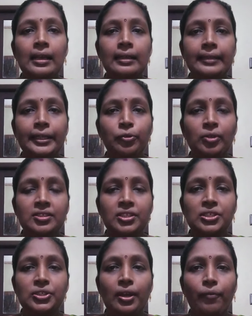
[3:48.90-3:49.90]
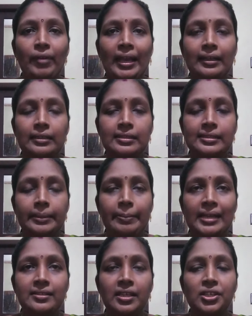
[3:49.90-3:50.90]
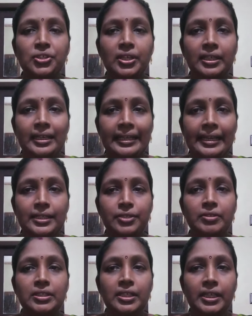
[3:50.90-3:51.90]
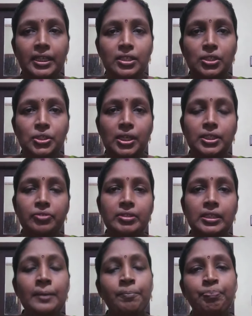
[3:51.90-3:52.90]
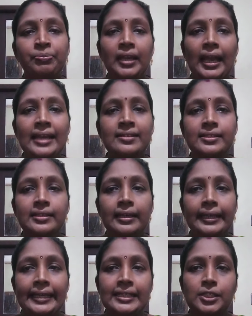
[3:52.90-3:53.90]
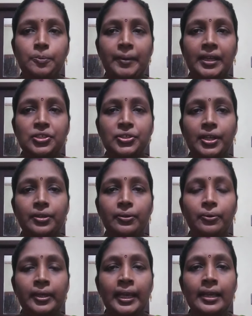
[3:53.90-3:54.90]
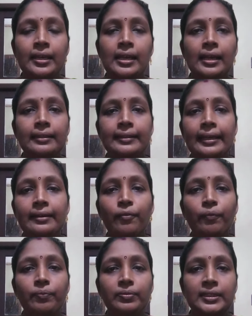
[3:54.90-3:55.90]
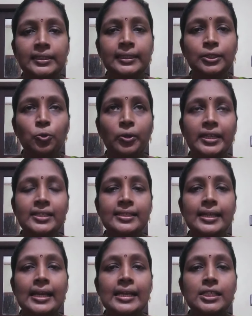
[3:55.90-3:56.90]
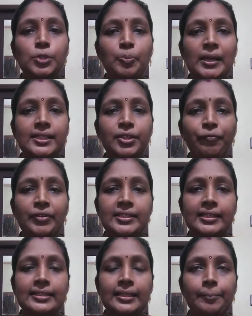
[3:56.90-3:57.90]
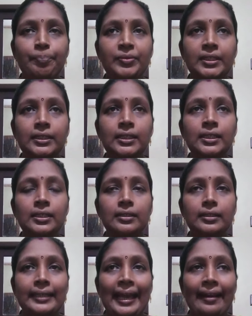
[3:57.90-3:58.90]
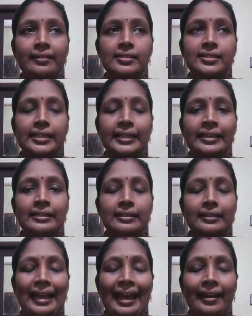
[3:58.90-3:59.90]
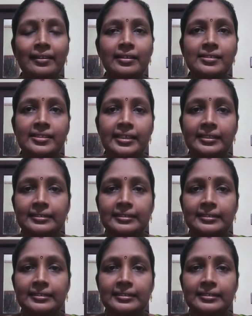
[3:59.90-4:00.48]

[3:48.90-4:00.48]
the utilization of faculties, imagination, creativity, initiativity and inspiration. Okay. Then third one is specificity. Third characteristic